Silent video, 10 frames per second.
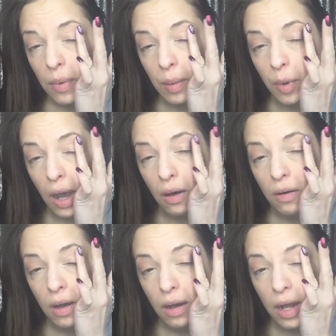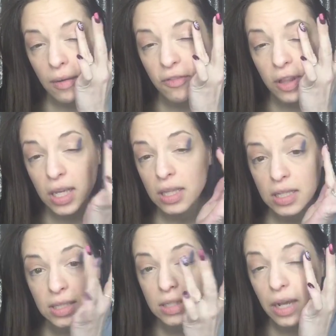my brow. And I'm filling in
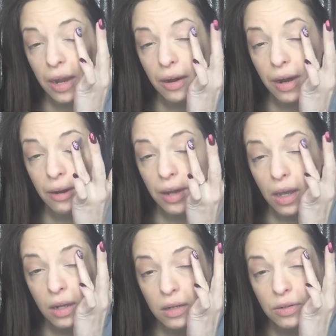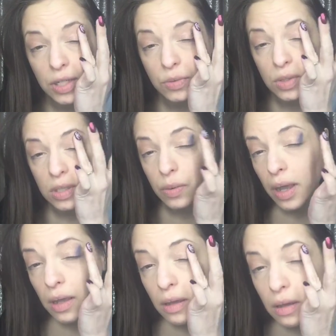this entire area, and you guys will see why.